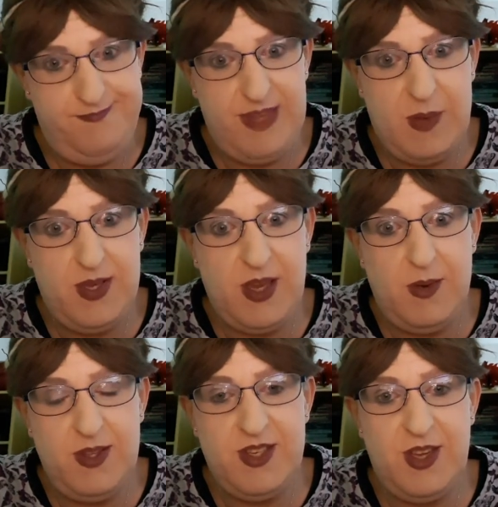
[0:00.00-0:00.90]
then we'll go
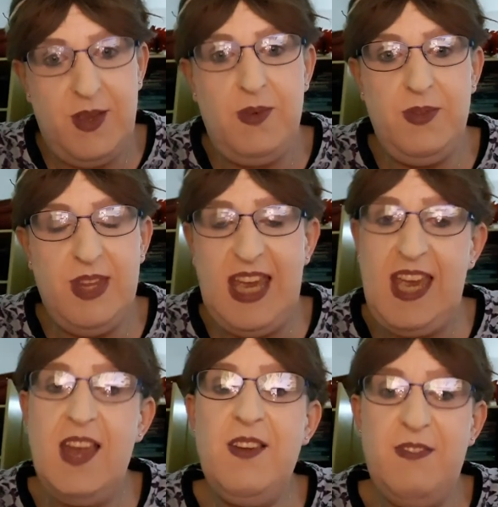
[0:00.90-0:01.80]
on to
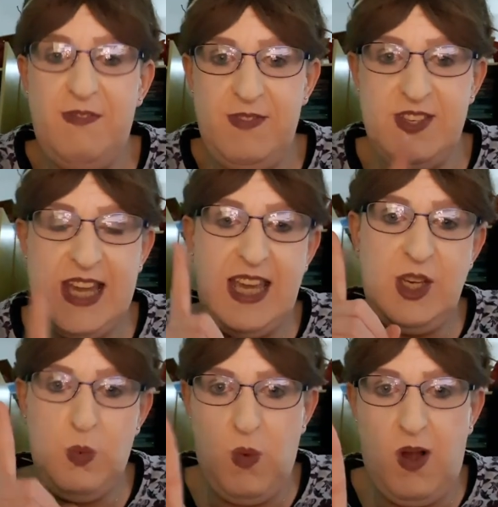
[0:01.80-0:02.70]
the
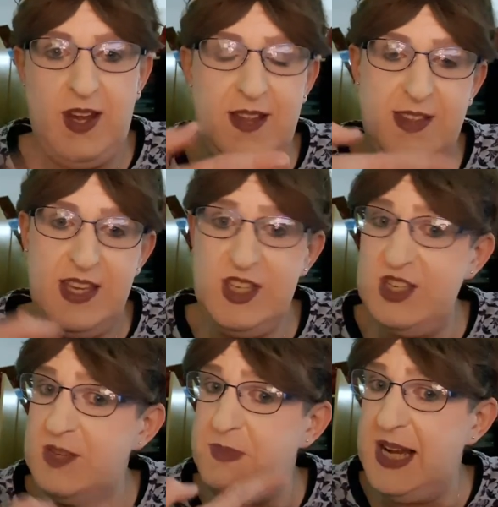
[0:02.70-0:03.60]
stage 1. This is
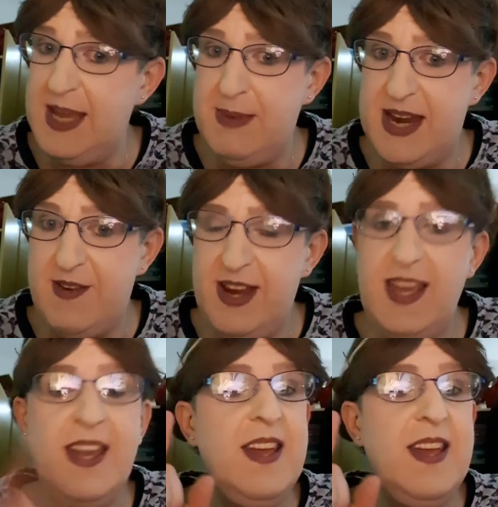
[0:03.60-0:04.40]
just preliminary.